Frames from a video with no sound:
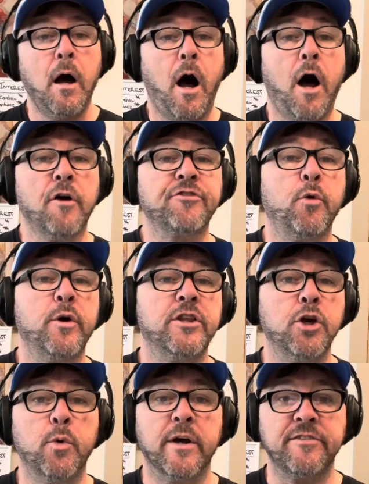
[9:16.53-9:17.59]
Also with
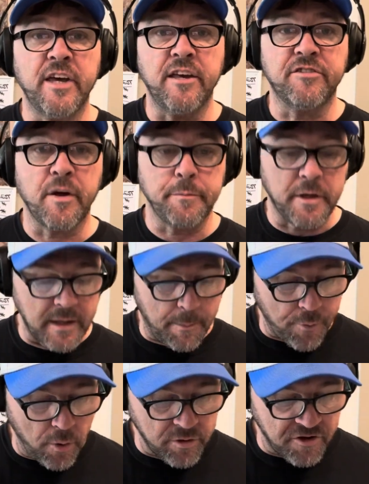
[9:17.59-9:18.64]
USC, something that
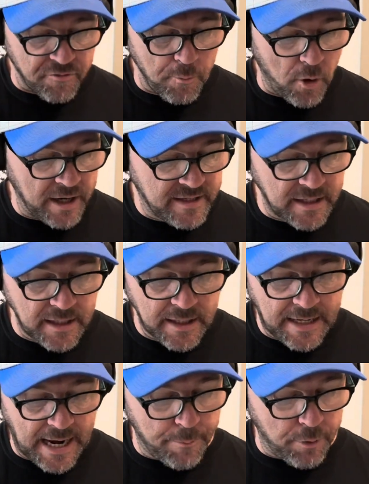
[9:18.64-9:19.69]
broke this morning, Dillon
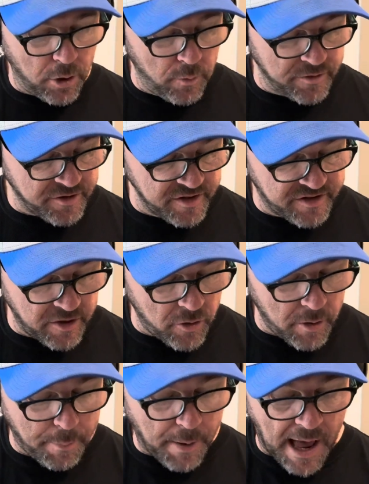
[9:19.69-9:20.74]
Gabriel was
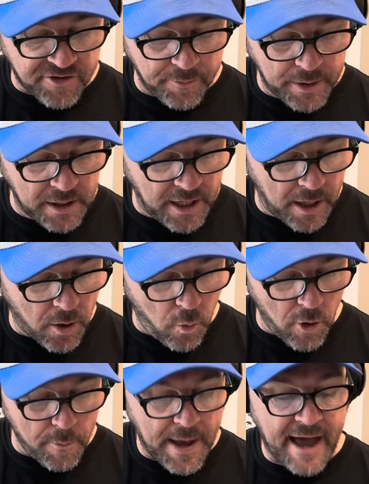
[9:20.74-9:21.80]
considered a possibility at
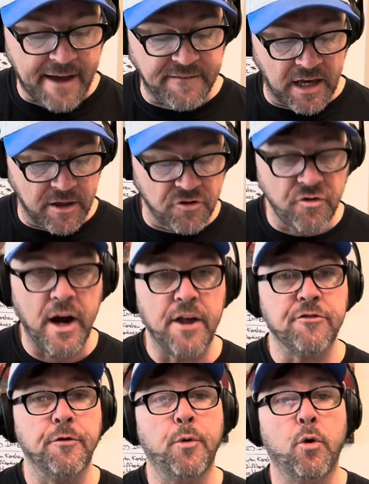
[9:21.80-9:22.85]
quarterback via the
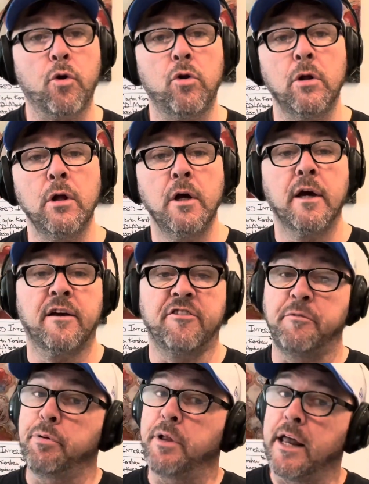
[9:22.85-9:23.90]
transfer portal because
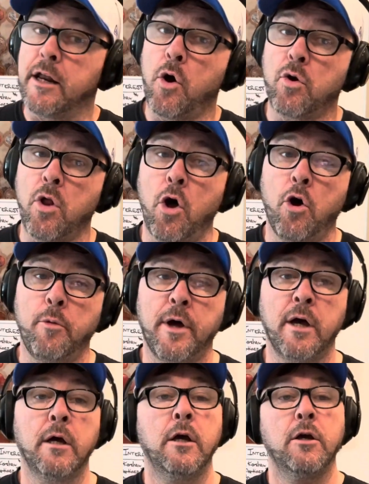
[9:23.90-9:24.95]
he played at
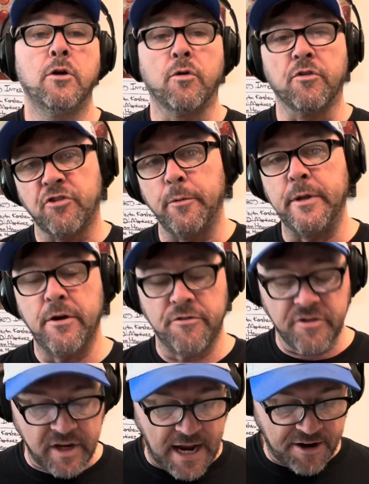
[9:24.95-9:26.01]
Oklahoma. You're assuming there's
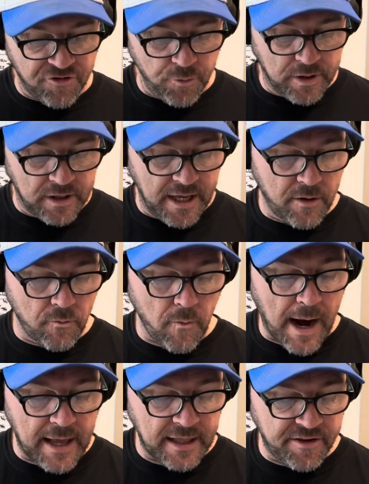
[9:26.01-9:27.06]
a connection with Lincoln
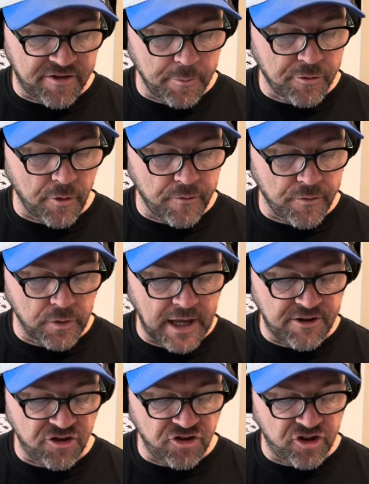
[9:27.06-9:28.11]
Riley, some sort of
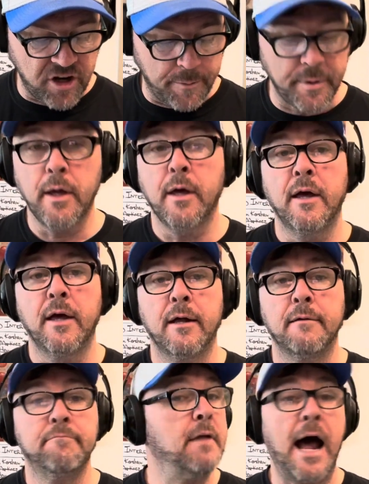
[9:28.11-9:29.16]
relationship.
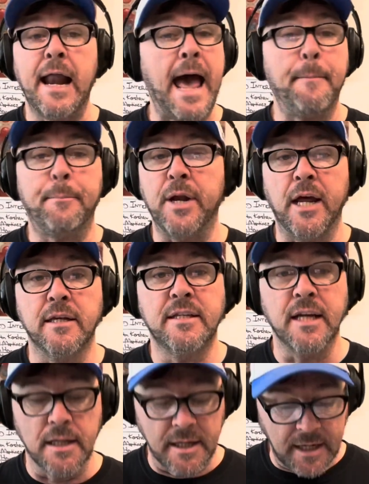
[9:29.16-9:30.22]
Not happening.
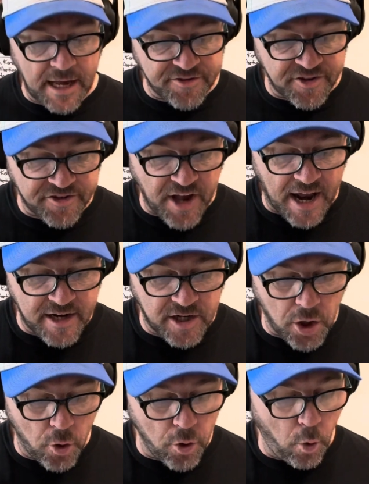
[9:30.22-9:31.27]
Dillon has decided to
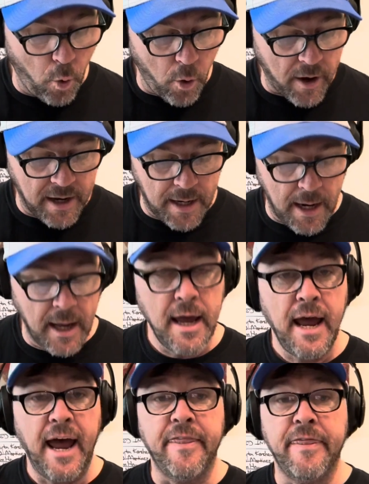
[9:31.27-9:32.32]
go to Oregon,
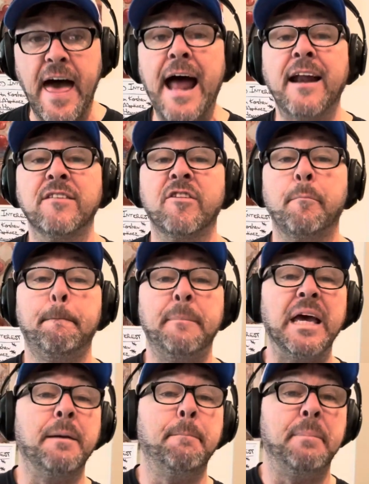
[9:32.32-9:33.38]
and that is a
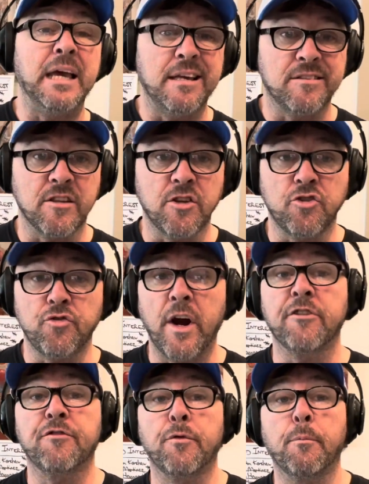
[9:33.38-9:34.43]
big piece of the
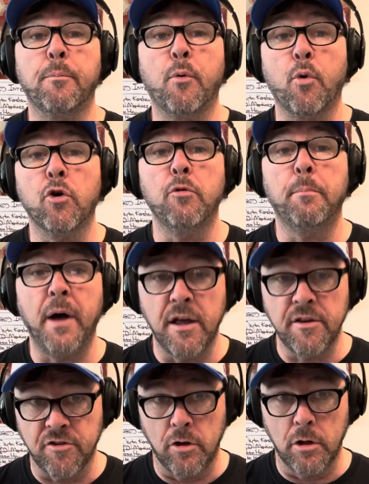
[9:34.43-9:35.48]
transfer portal
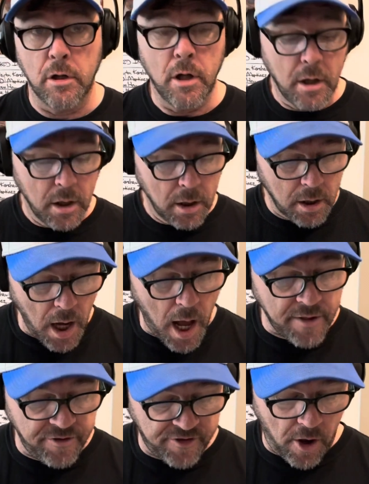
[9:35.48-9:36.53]
puzzle.
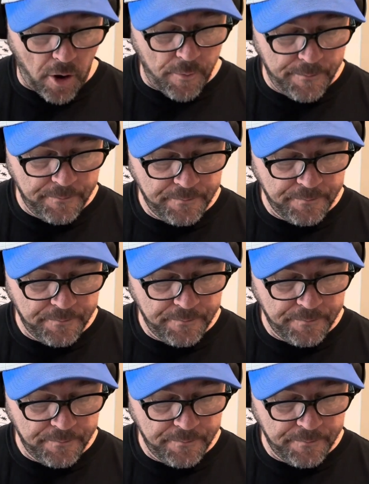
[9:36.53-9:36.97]
Gonzo.